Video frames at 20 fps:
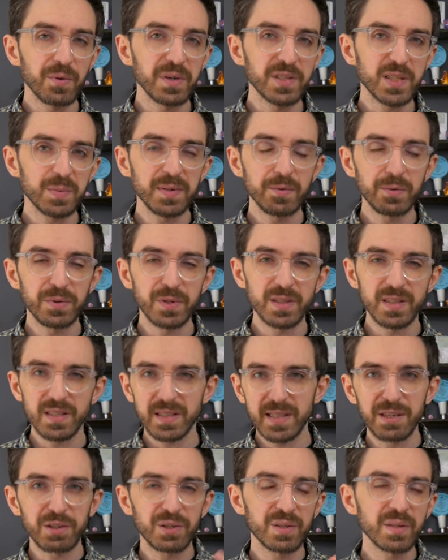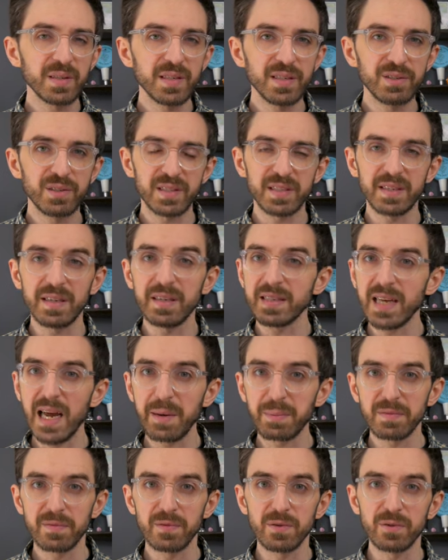recipe, which is essentially just an
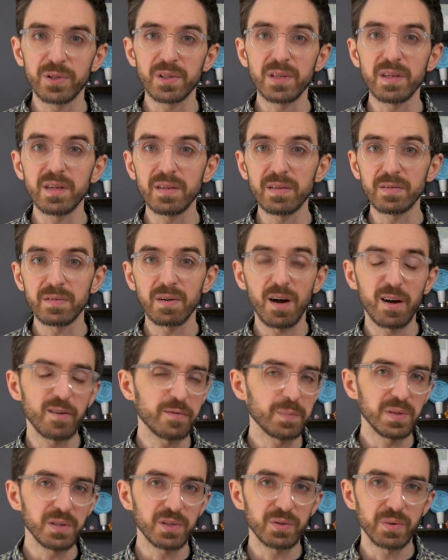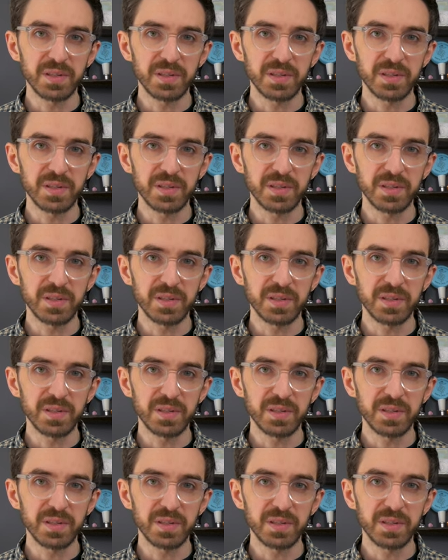adapted version of Hoffman's